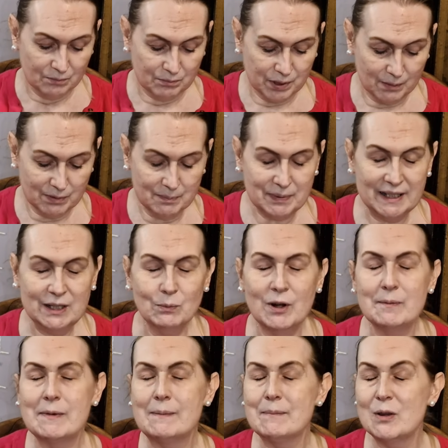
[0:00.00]
probably one
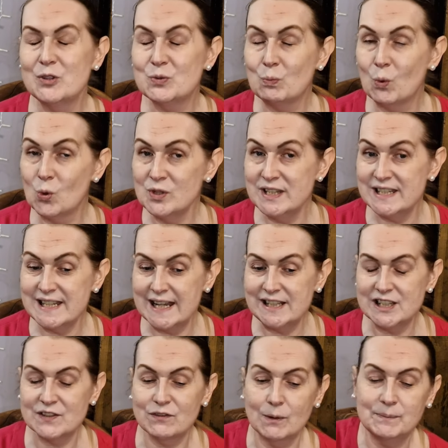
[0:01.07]
of my most worn
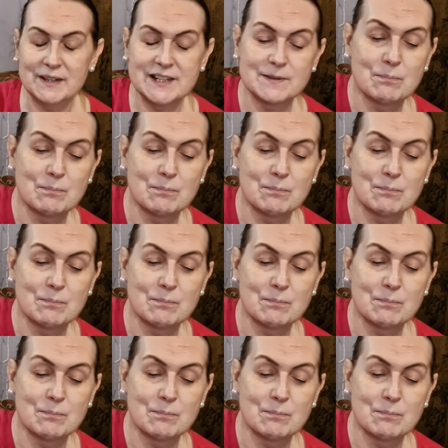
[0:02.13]
scents from this